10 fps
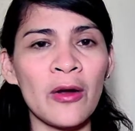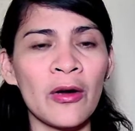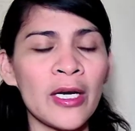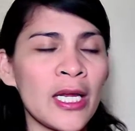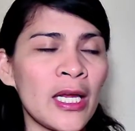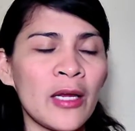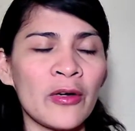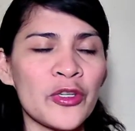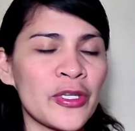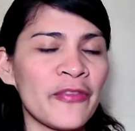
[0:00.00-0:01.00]
or he
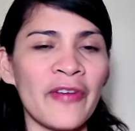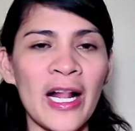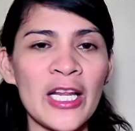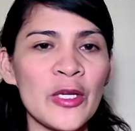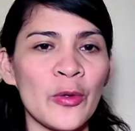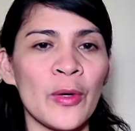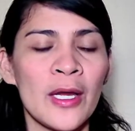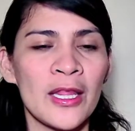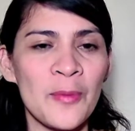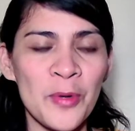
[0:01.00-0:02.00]
or she value
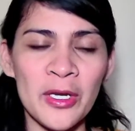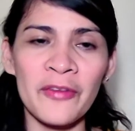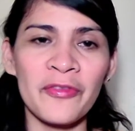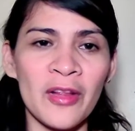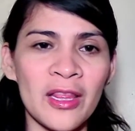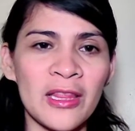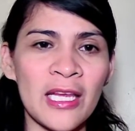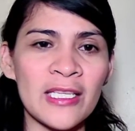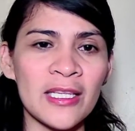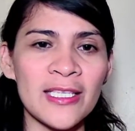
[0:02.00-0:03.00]
the beautiful
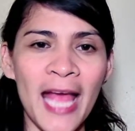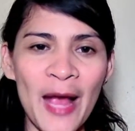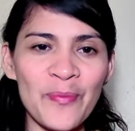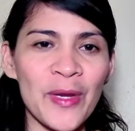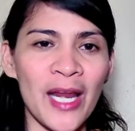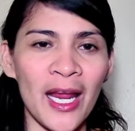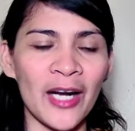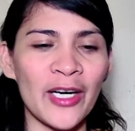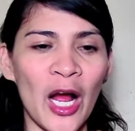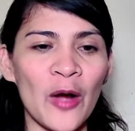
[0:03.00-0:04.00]
things that is happening
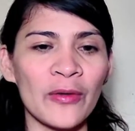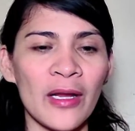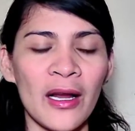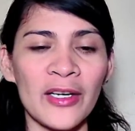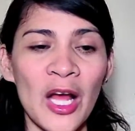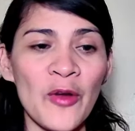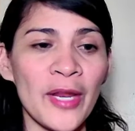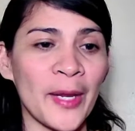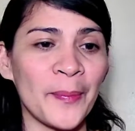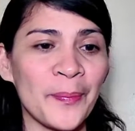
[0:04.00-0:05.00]
around
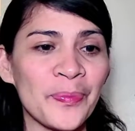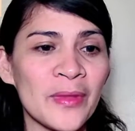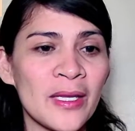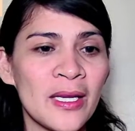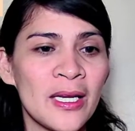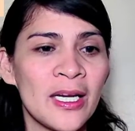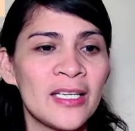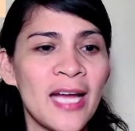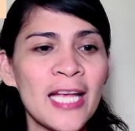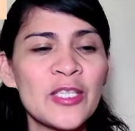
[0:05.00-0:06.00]
him.
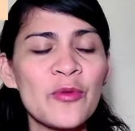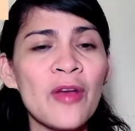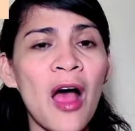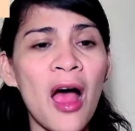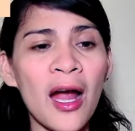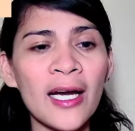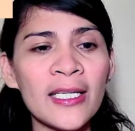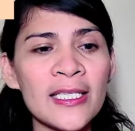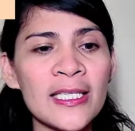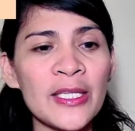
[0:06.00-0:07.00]
Right? So the
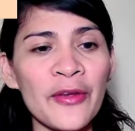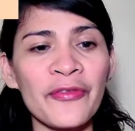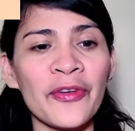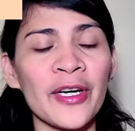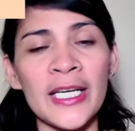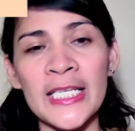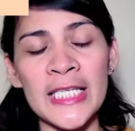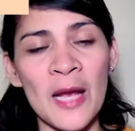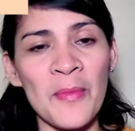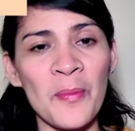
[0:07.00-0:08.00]
arts differ in
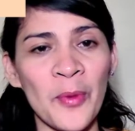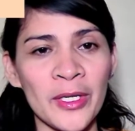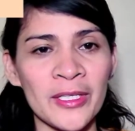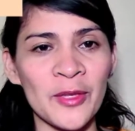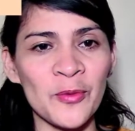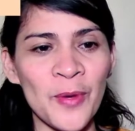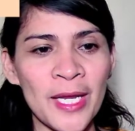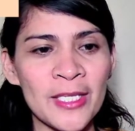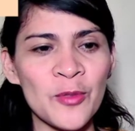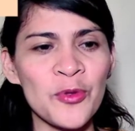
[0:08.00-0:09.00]
some important
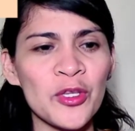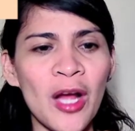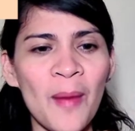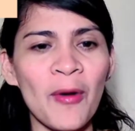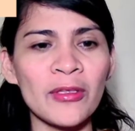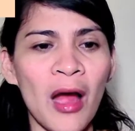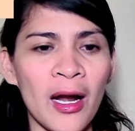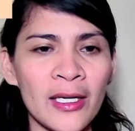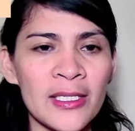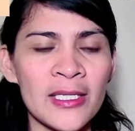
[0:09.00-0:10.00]
ways. So when you talk about
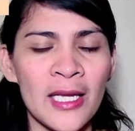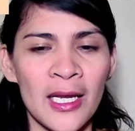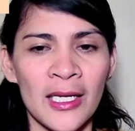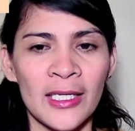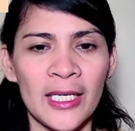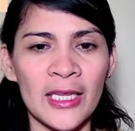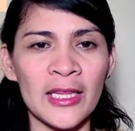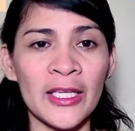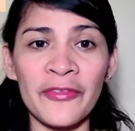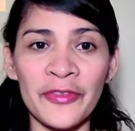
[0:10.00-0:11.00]
arts, it
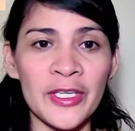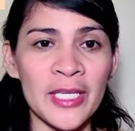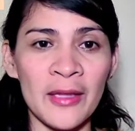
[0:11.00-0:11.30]
differs,